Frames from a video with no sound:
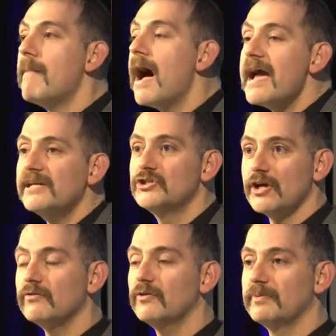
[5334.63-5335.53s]
My
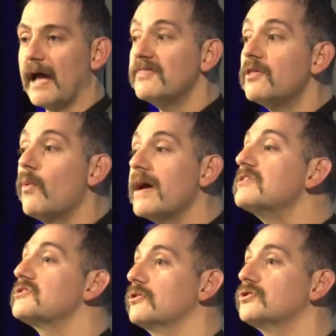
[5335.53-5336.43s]
general, and the
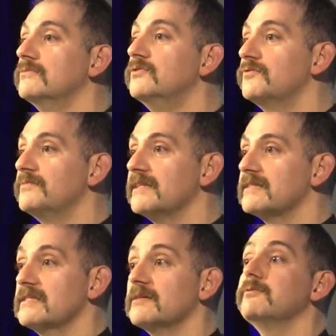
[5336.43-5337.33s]
way the social
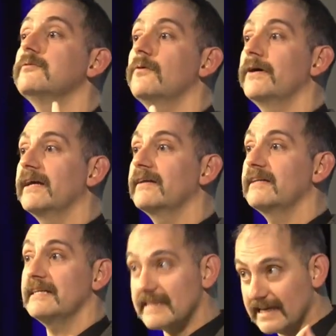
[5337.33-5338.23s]
movements deploy
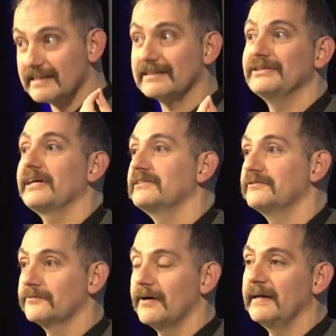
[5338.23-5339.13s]
it is as a
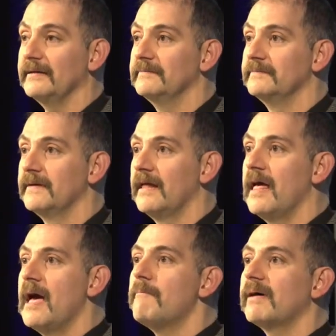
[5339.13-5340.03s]
collective right.
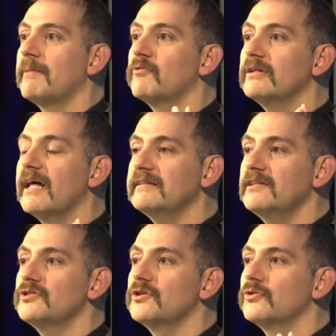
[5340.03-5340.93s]
But I'm
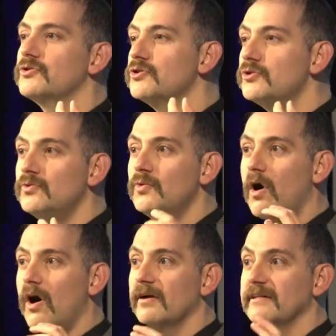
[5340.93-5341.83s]
reluctant to go too
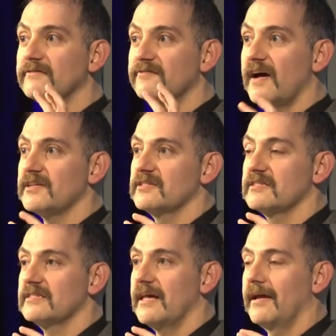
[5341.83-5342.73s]
hard and fast
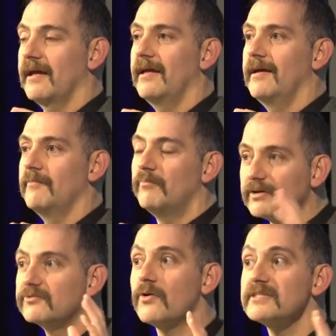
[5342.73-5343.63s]
to say,
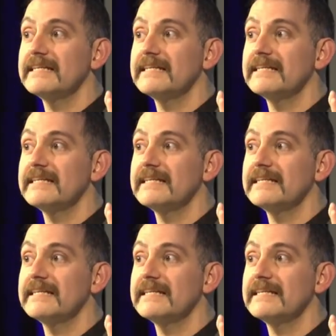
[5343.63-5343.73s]
but of